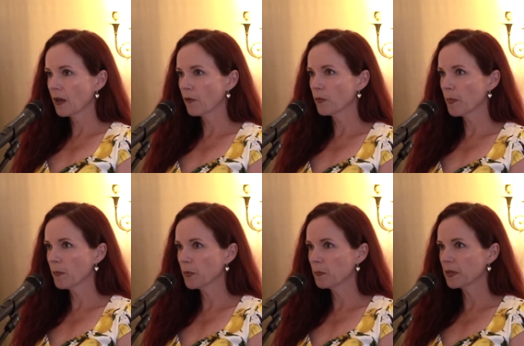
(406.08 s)
I
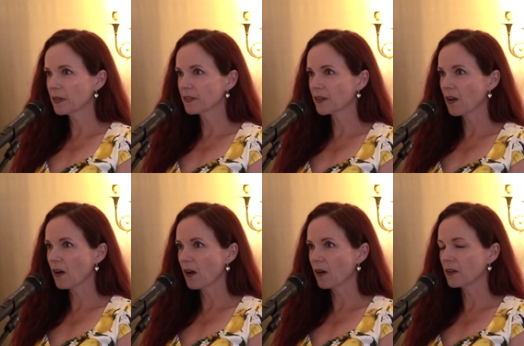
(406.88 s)
remember being in the
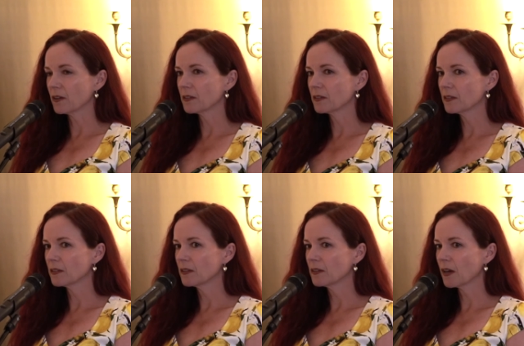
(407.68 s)
car
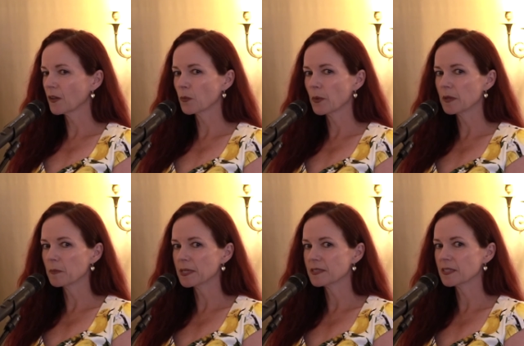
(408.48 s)
on the way to
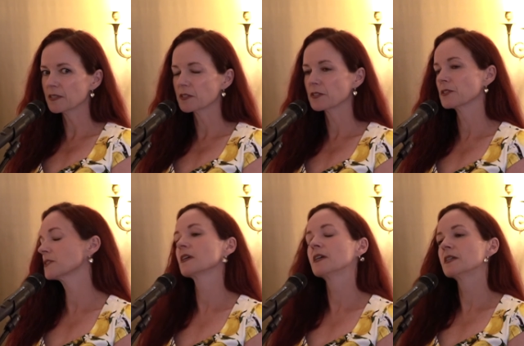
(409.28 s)
my
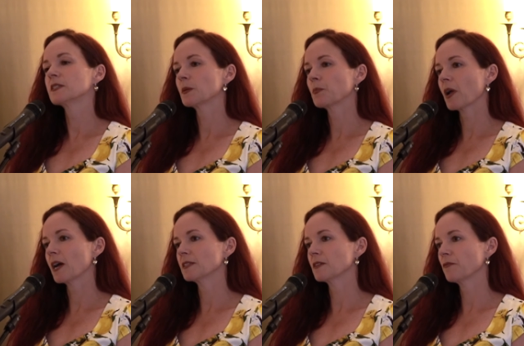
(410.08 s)
sister's
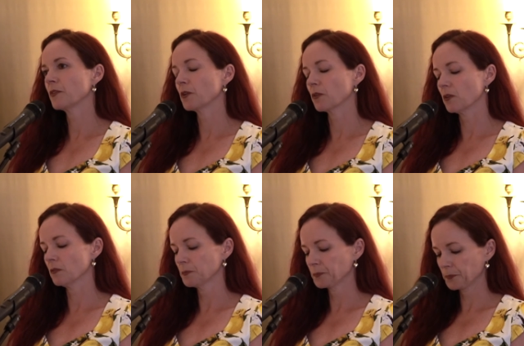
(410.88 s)
surprise funeral.